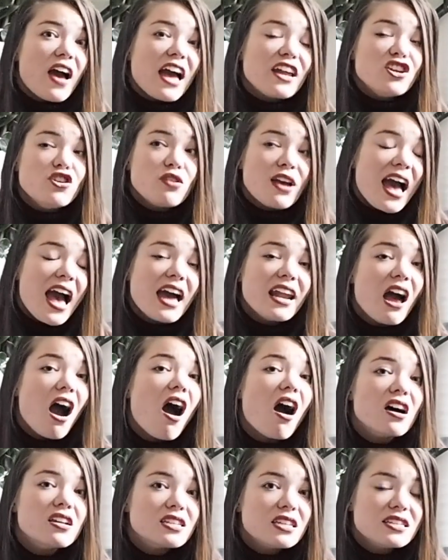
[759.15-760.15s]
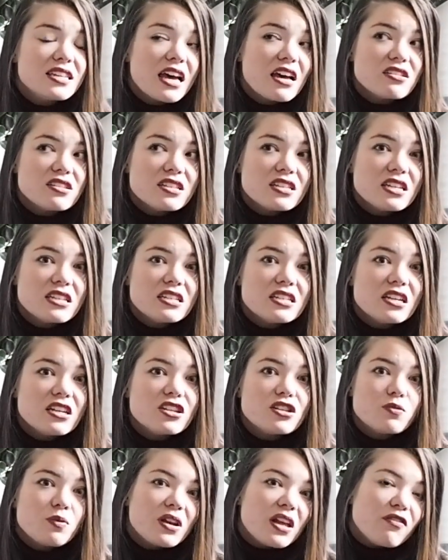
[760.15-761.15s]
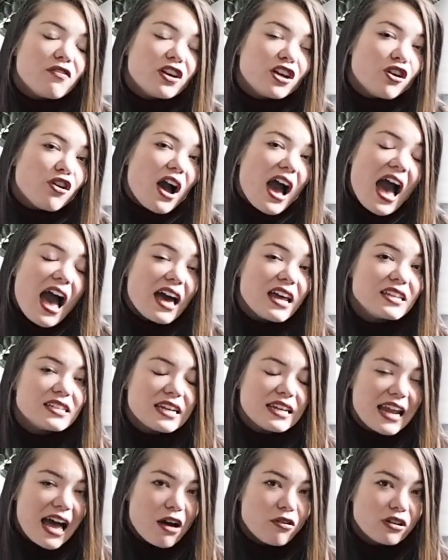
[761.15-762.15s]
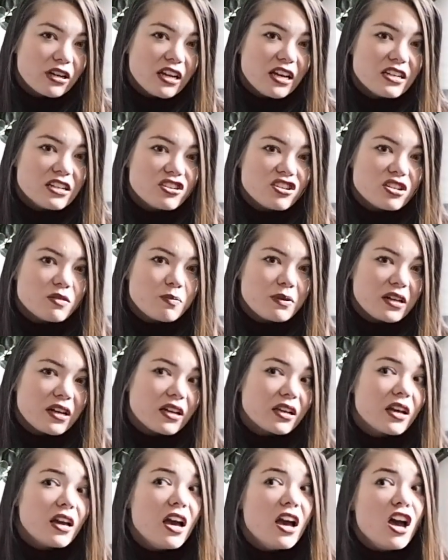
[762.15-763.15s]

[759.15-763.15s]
And you can ask the sales assistants whenever you're at an outlet and just be like,